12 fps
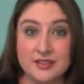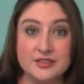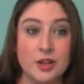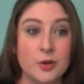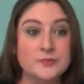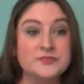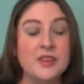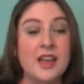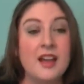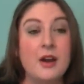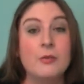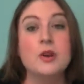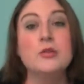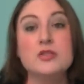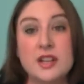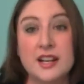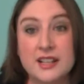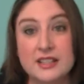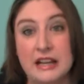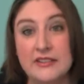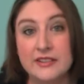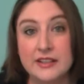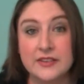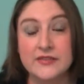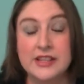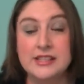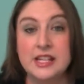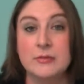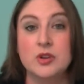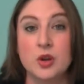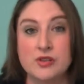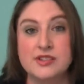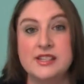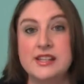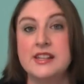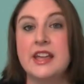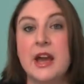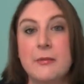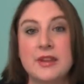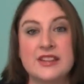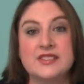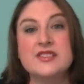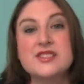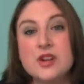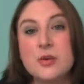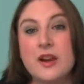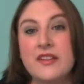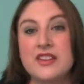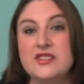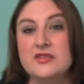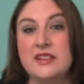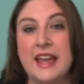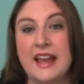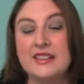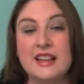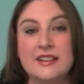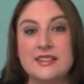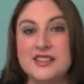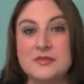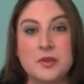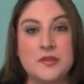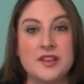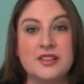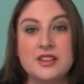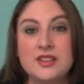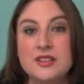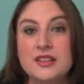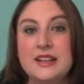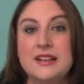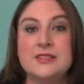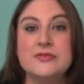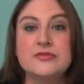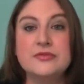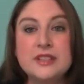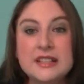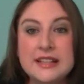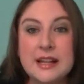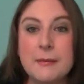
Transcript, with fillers: So we were trying to definitely convince him to go see it again because there's no way that you can't like this movie. Literally, it is freaking